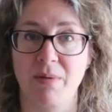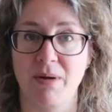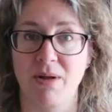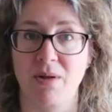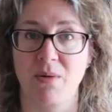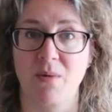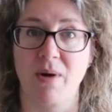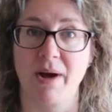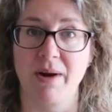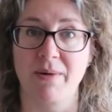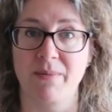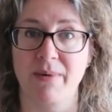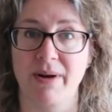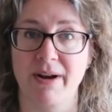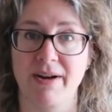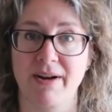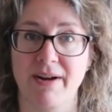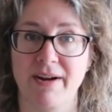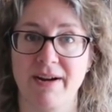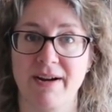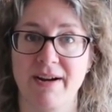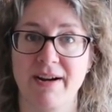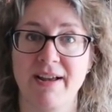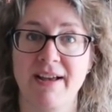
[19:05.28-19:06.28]
pull one
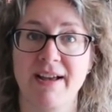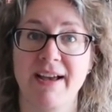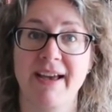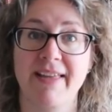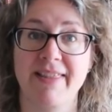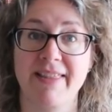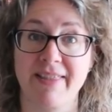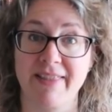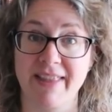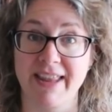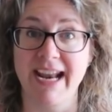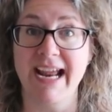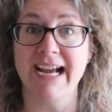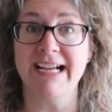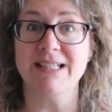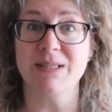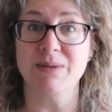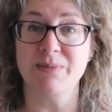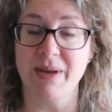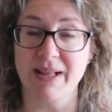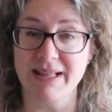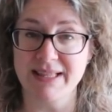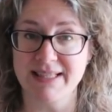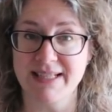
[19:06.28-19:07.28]
winner, and then the
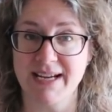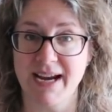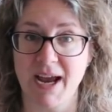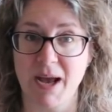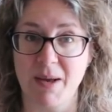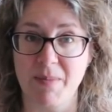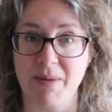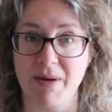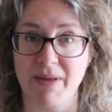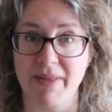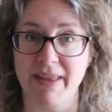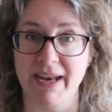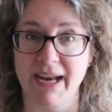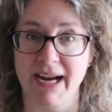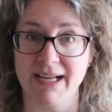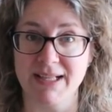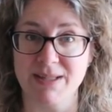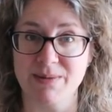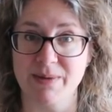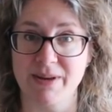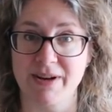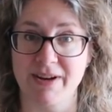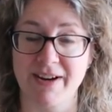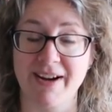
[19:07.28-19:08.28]
next Wednesday, I'll pull the
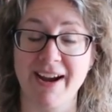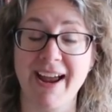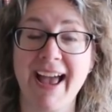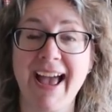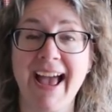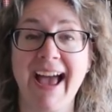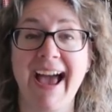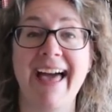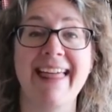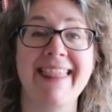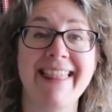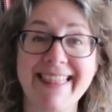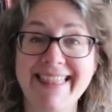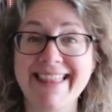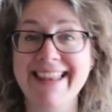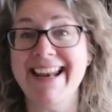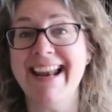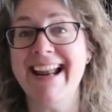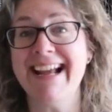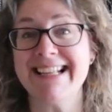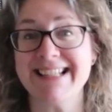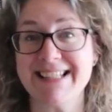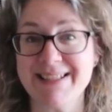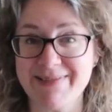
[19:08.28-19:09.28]
next winner, and then the
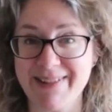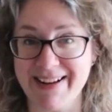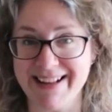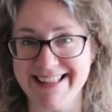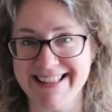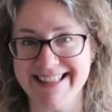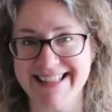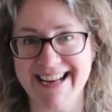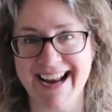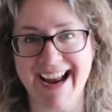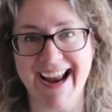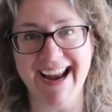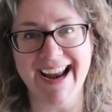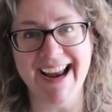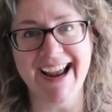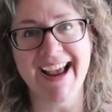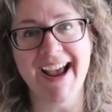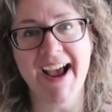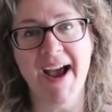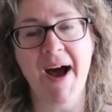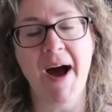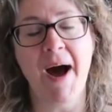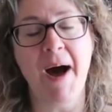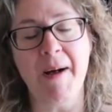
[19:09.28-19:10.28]
next Wednesday,
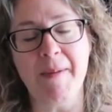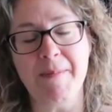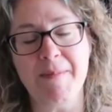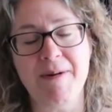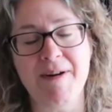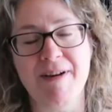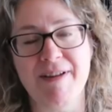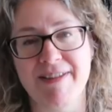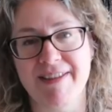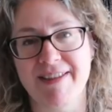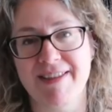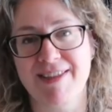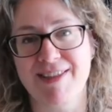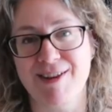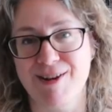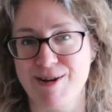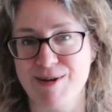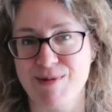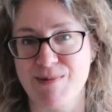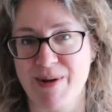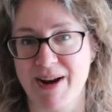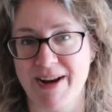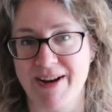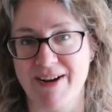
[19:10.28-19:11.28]
I'll pull the
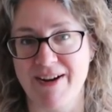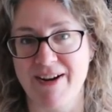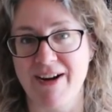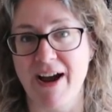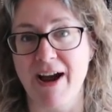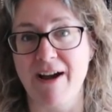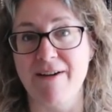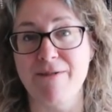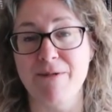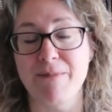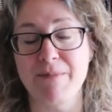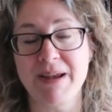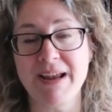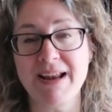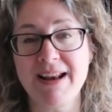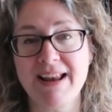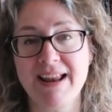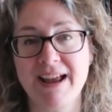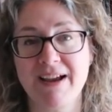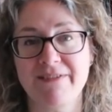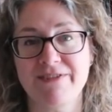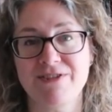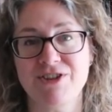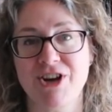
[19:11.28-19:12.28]
third winner of a P
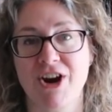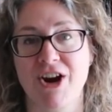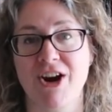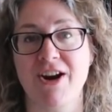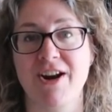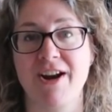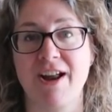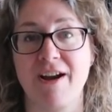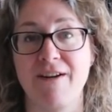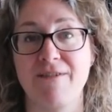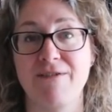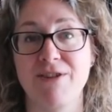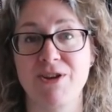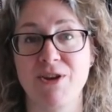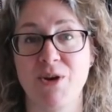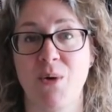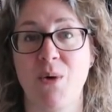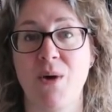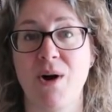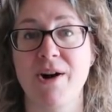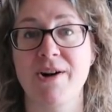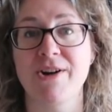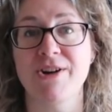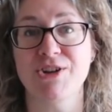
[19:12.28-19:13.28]
D F chart of
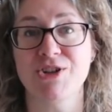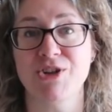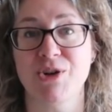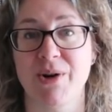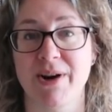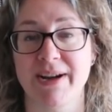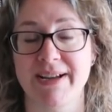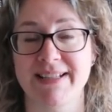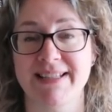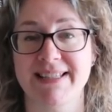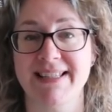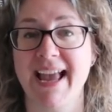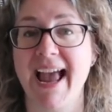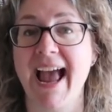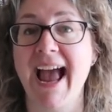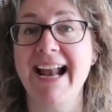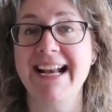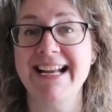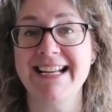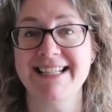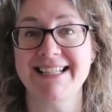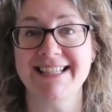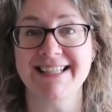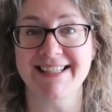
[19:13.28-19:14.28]
your choice,
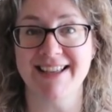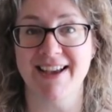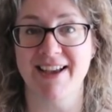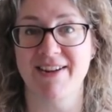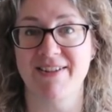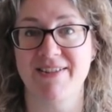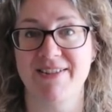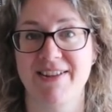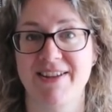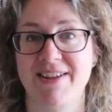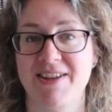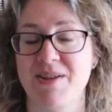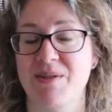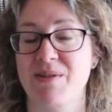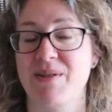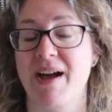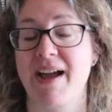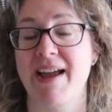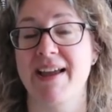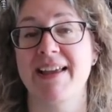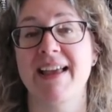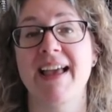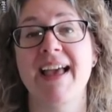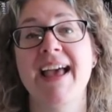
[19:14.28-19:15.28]
any designer that you
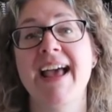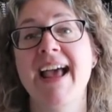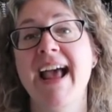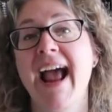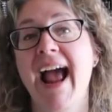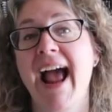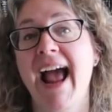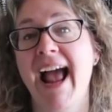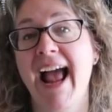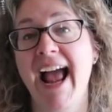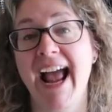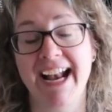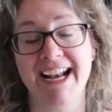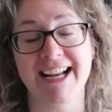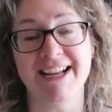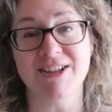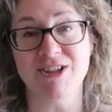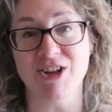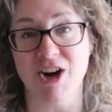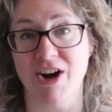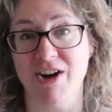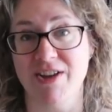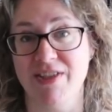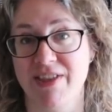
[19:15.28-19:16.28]
like, any
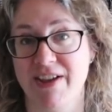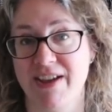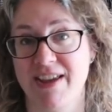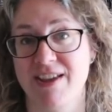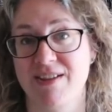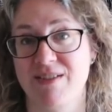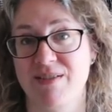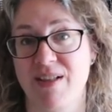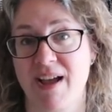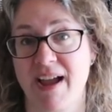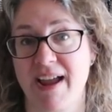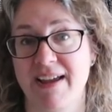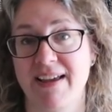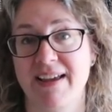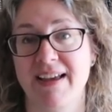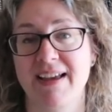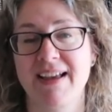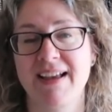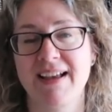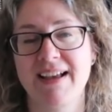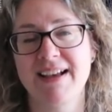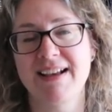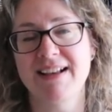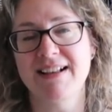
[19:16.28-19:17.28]
chart that you like.
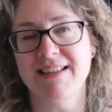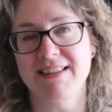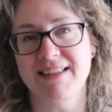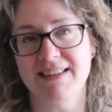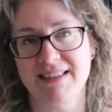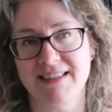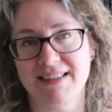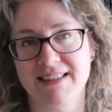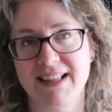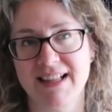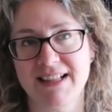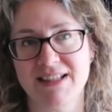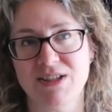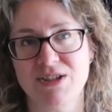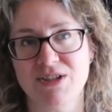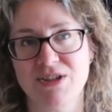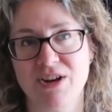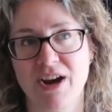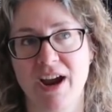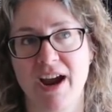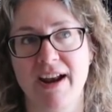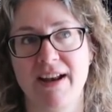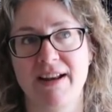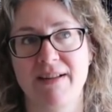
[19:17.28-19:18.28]
Let's
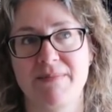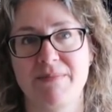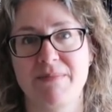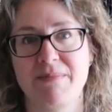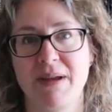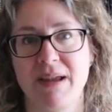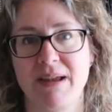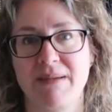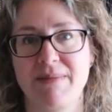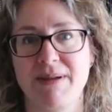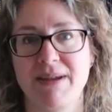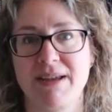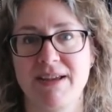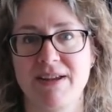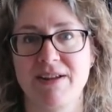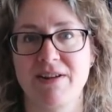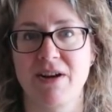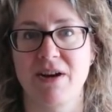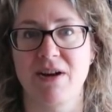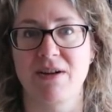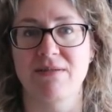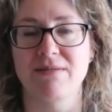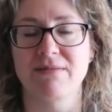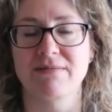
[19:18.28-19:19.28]
try to maybe, you
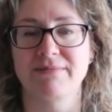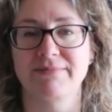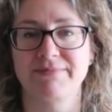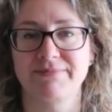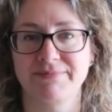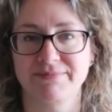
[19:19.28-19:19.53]
know,